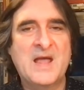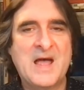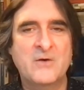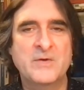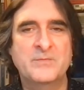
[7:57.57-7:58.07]

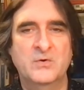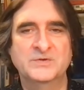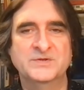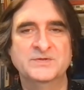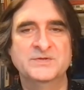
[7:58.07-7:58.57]
how
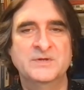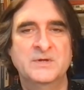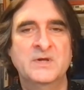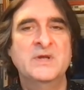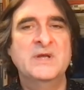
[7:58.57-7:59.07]
important
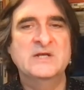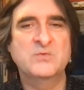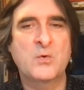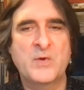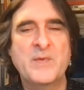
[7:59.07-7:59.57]
is
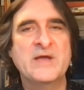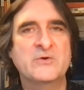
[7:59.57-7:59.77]
what we might